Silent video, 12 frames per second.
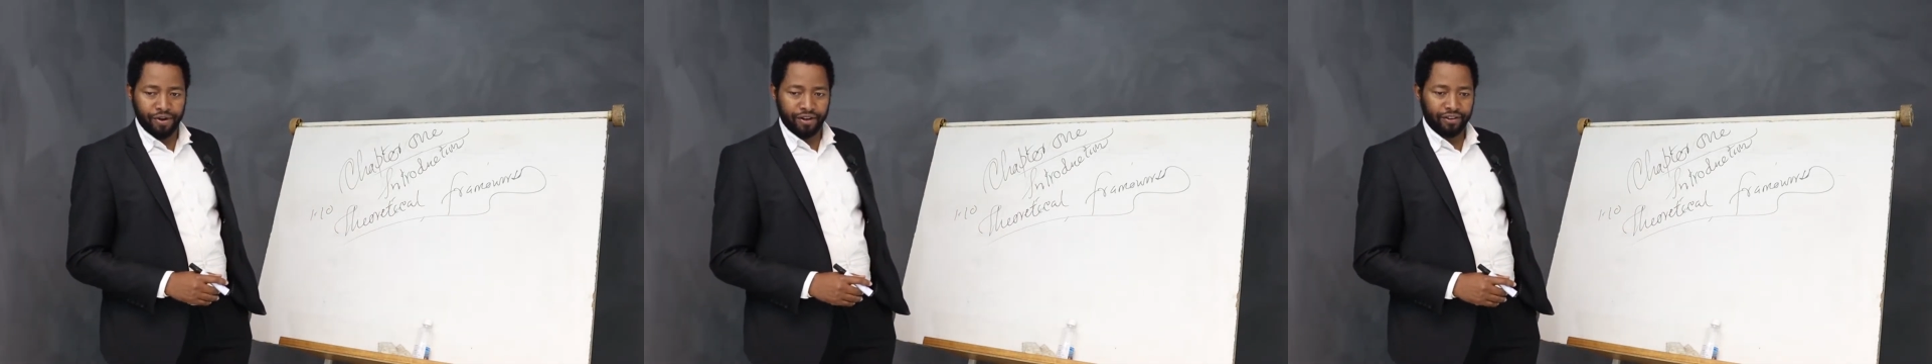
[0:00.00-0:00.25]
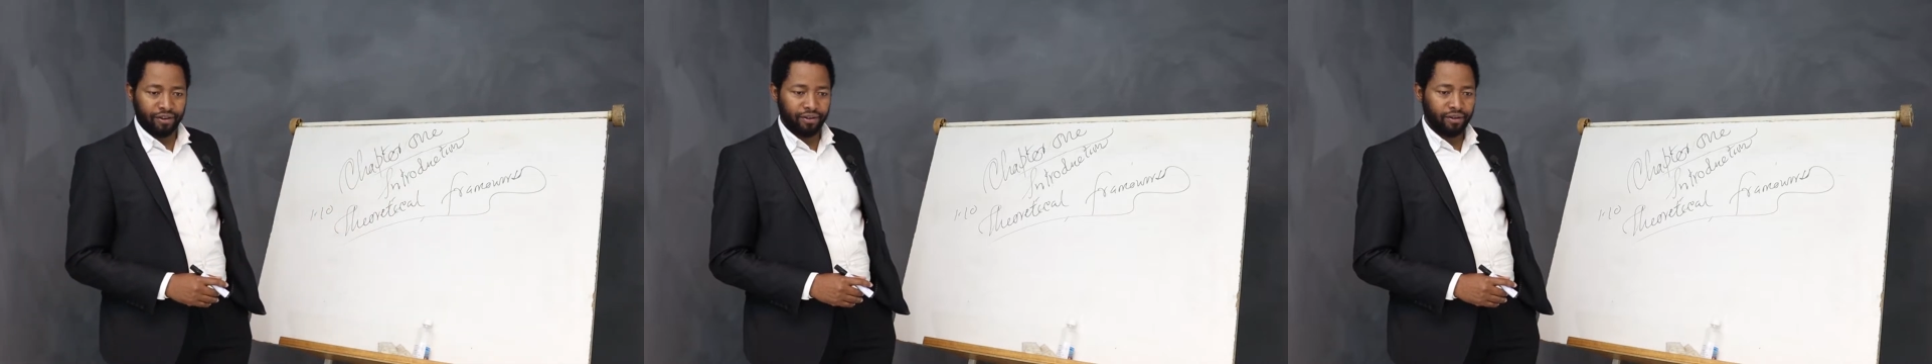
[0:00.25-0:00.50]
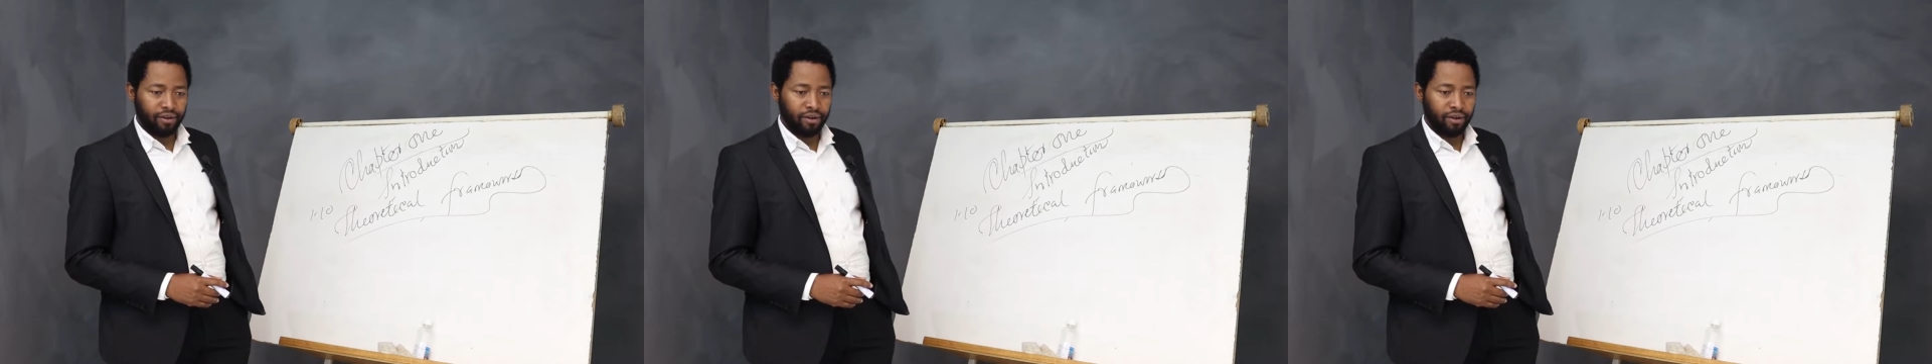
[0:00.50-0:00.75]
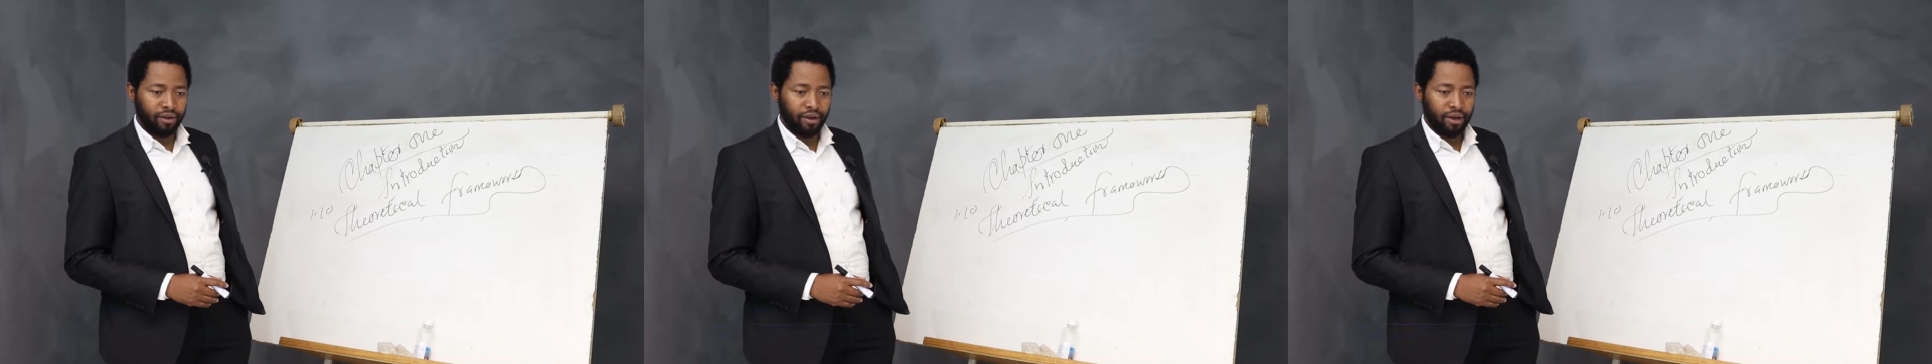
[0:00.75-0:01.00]
instance,
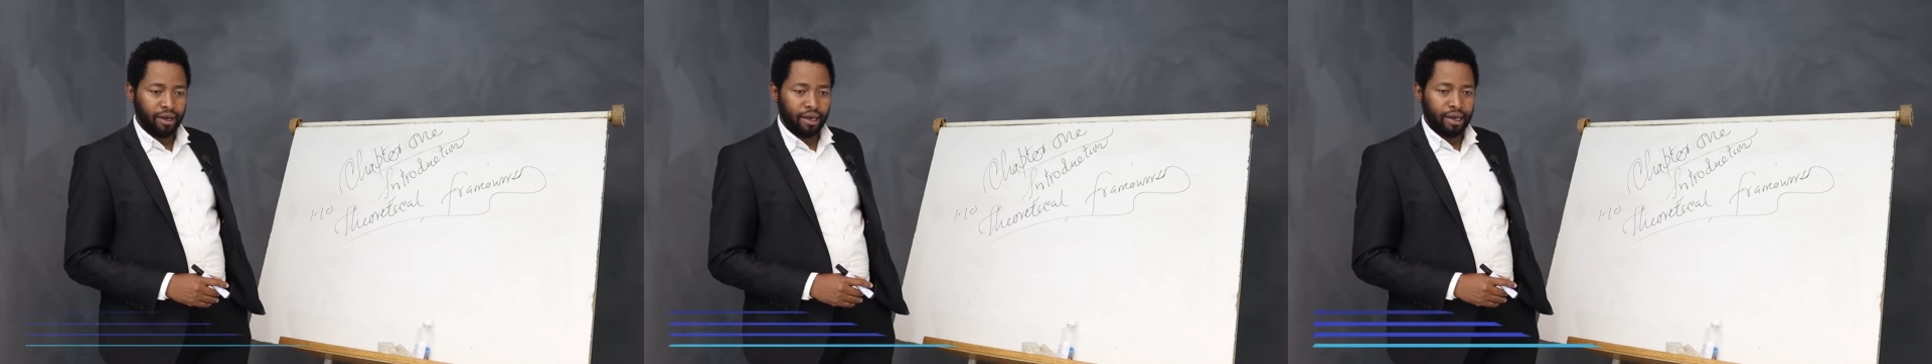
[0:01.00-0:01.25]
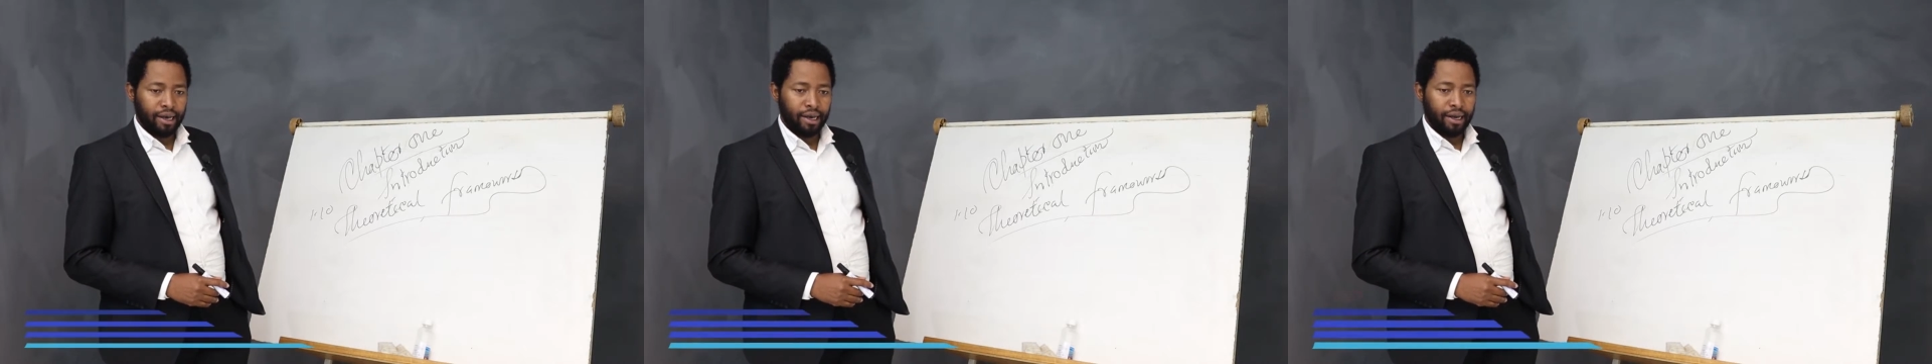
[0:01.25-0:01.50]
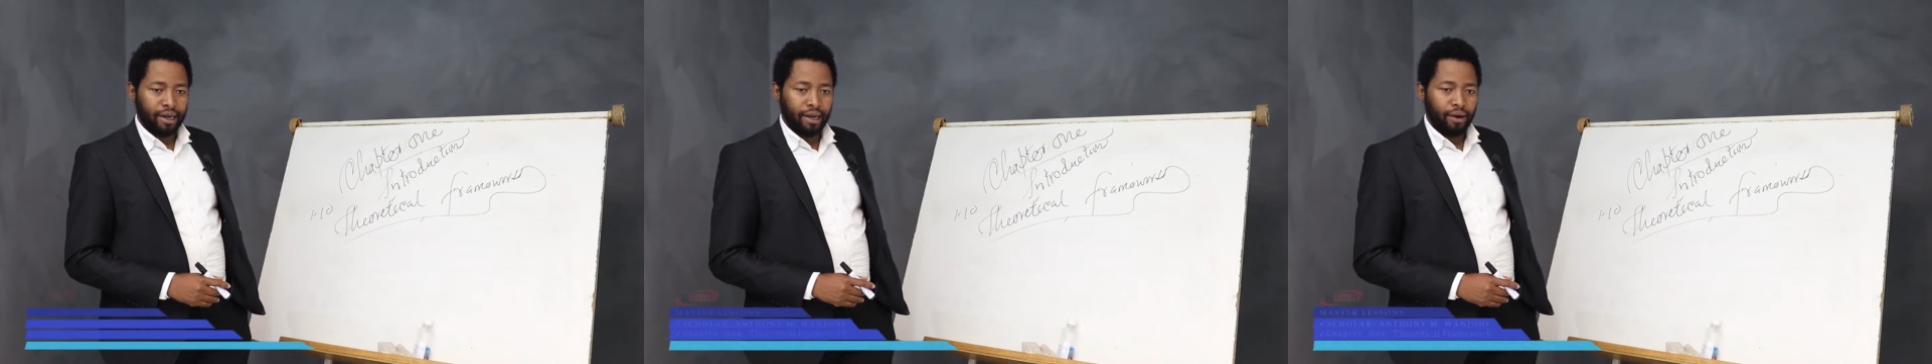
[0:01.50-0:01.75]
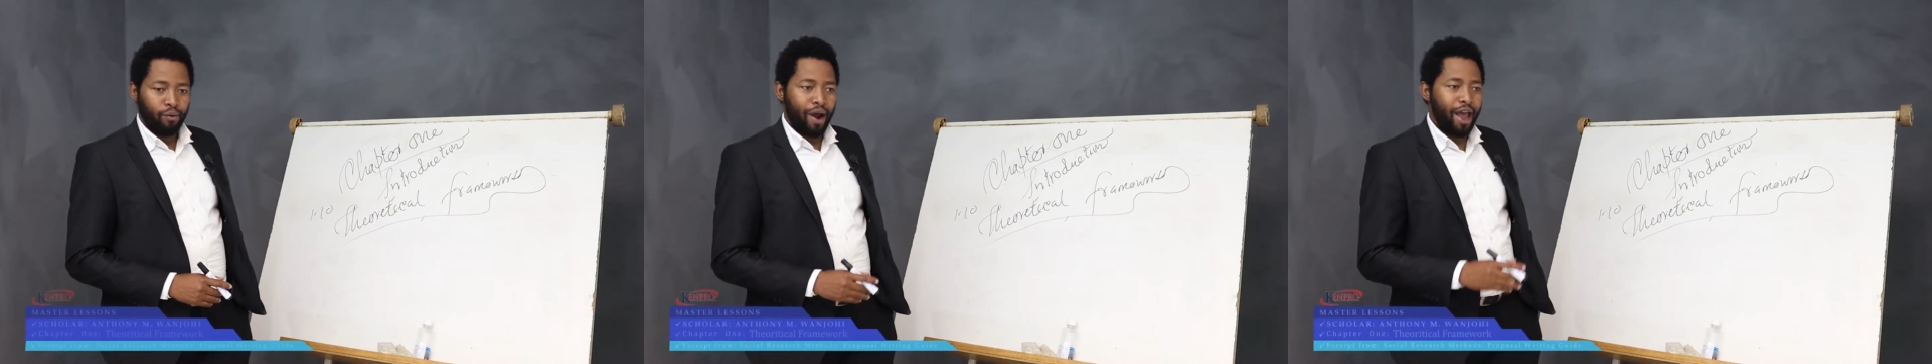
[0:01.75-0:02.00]

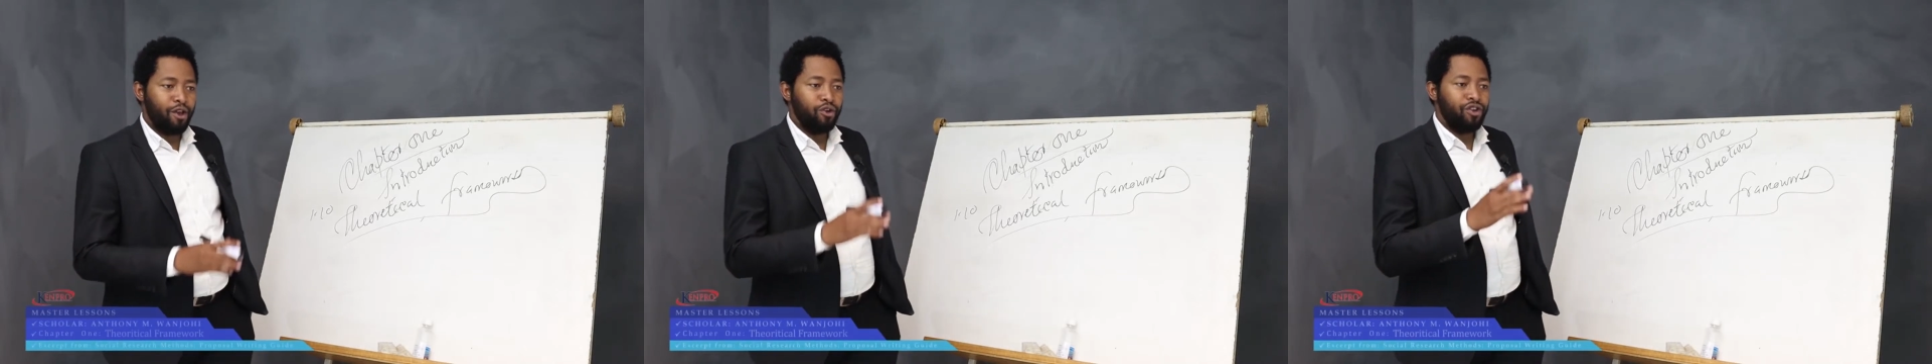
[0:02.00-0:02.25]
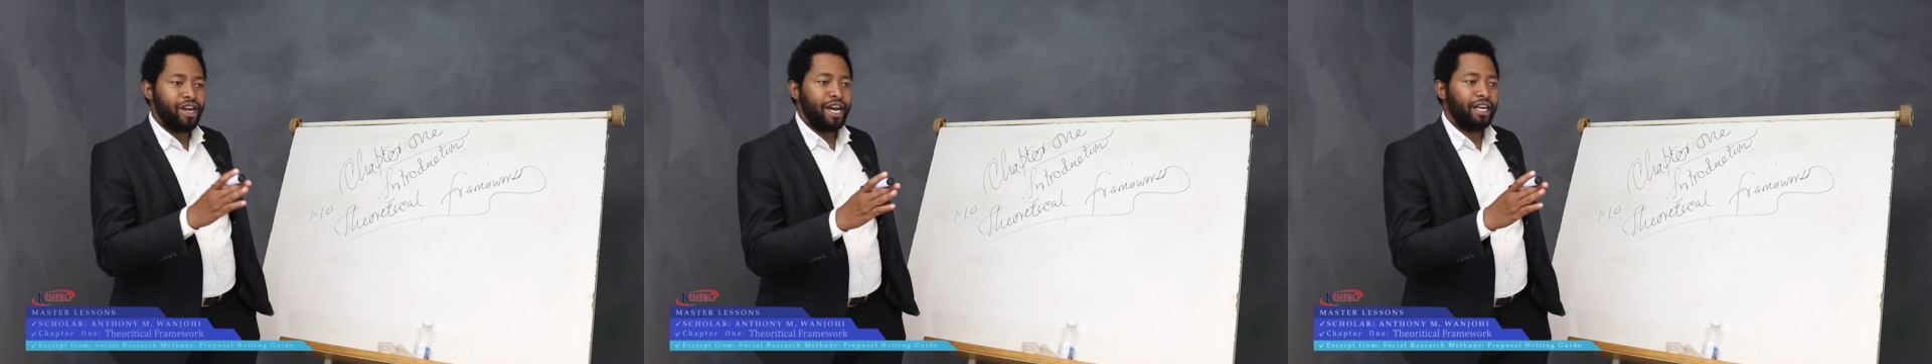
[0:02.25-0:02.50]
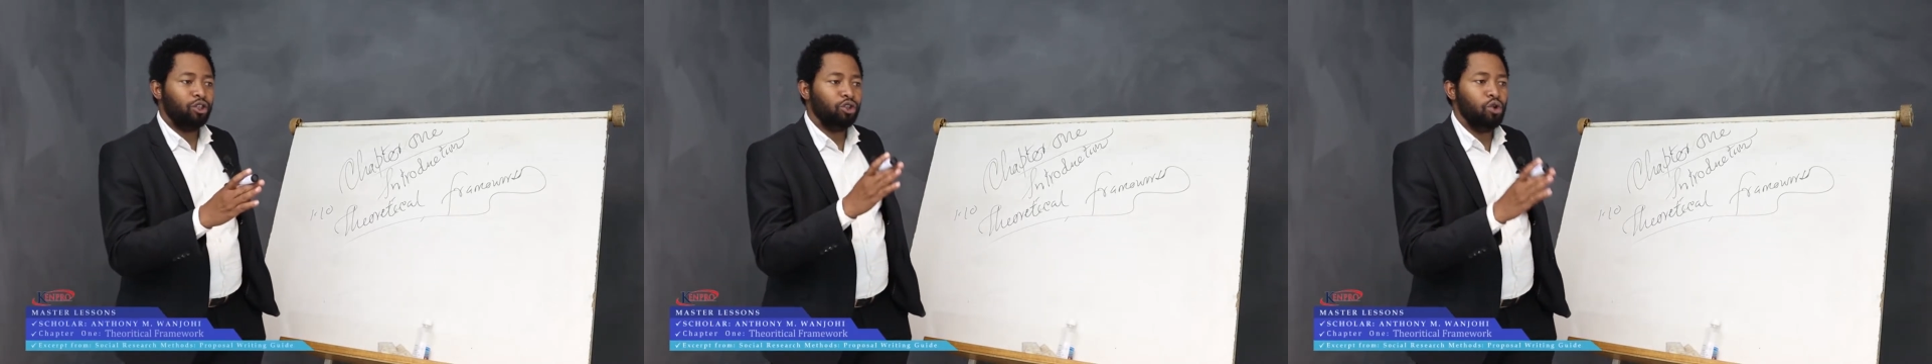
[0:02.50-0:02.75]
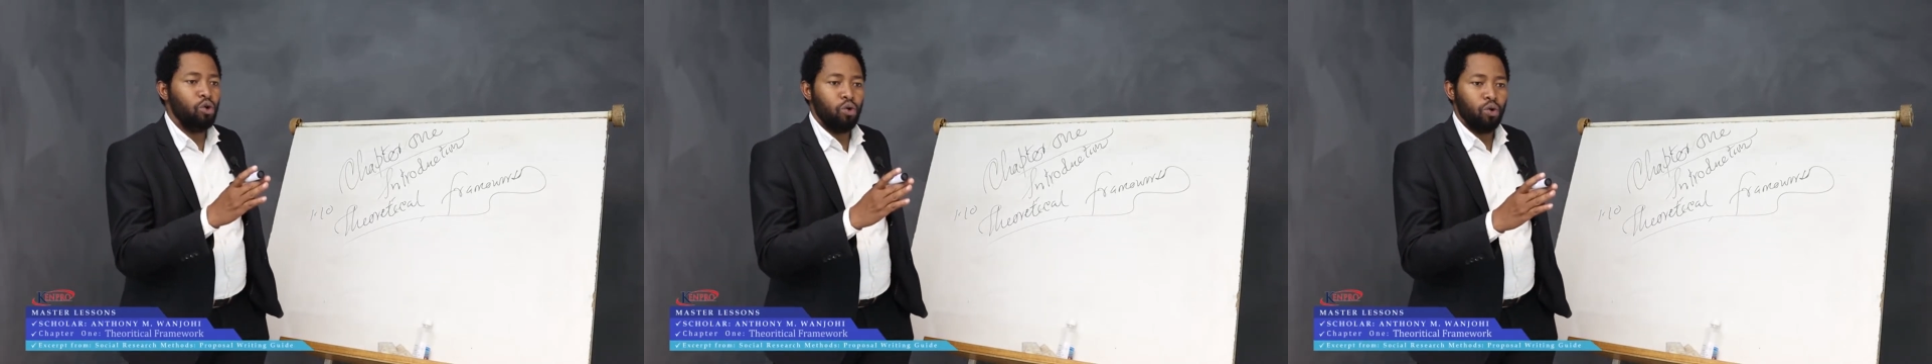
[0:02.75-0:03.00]
where you take
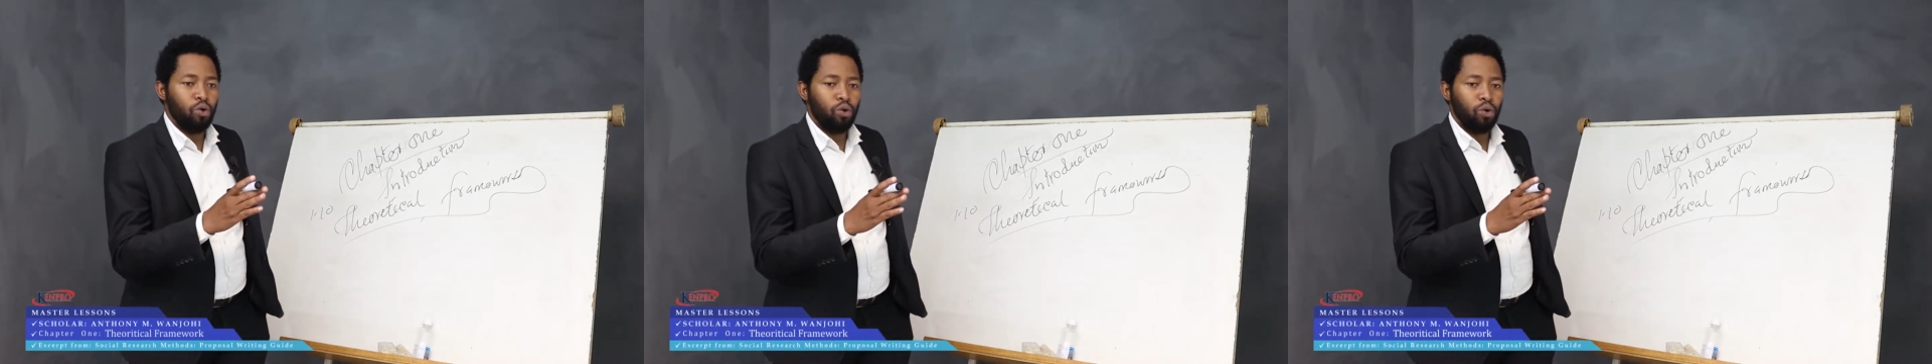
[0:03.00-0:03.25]
school